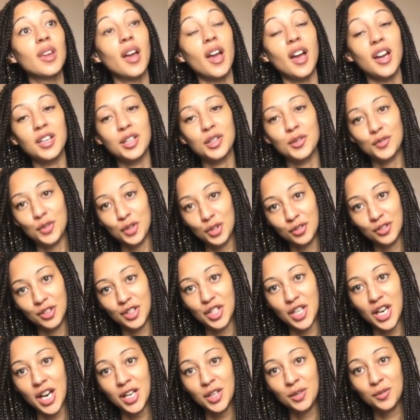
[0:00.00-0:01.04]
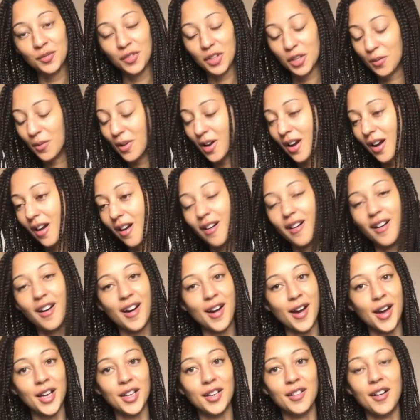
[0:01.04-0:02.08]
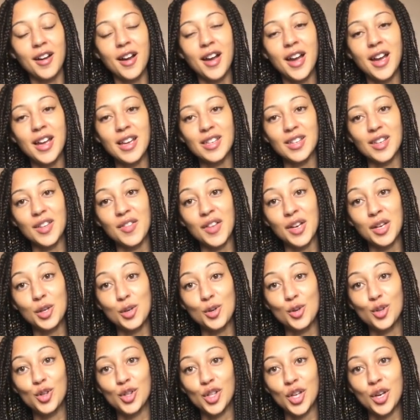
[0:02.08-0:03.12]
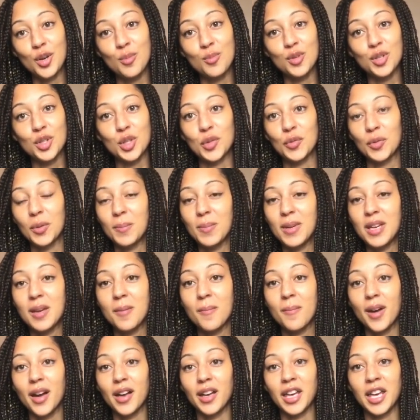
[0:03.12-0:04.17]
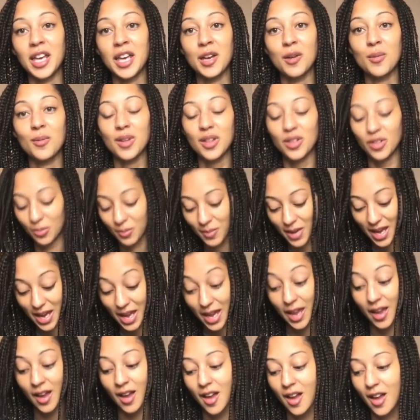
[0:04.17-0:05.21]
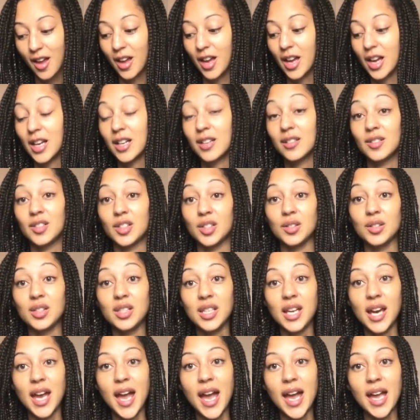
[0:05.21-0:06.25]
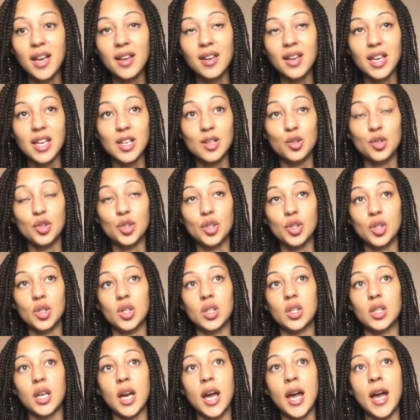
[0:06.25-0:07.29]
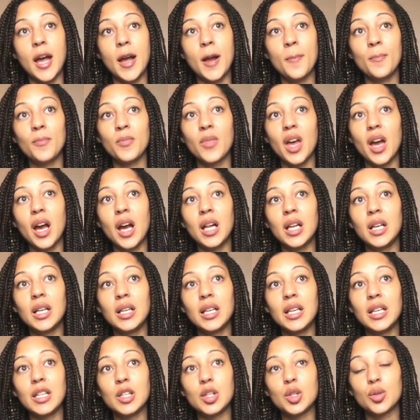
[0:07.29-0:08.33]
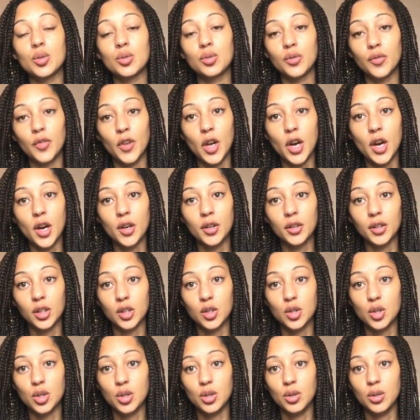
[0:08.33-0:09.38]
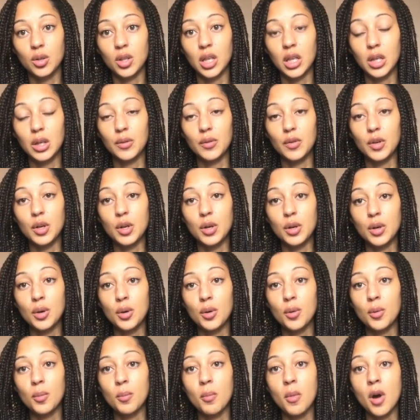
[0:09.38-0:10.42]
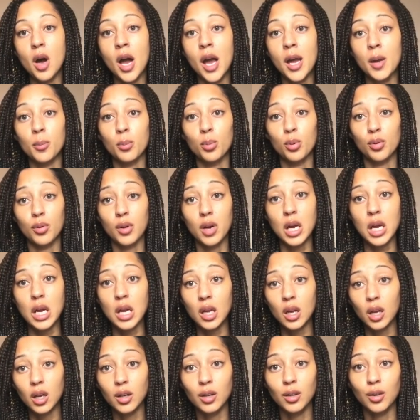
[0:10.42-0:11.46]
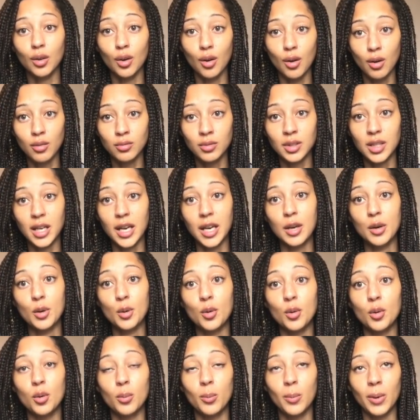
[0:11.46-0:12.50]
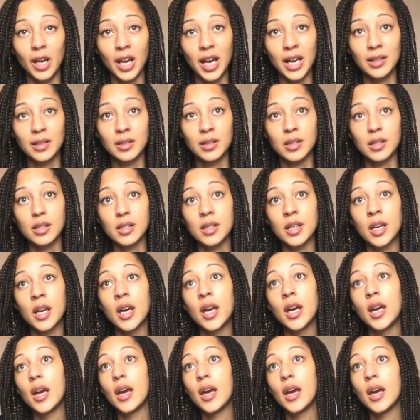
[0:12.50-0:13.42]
And if you're a returning viewer, hi guys, thank you so much for being back here with me. Today is just um, a little vlog to give you my pre-Yarndale plans.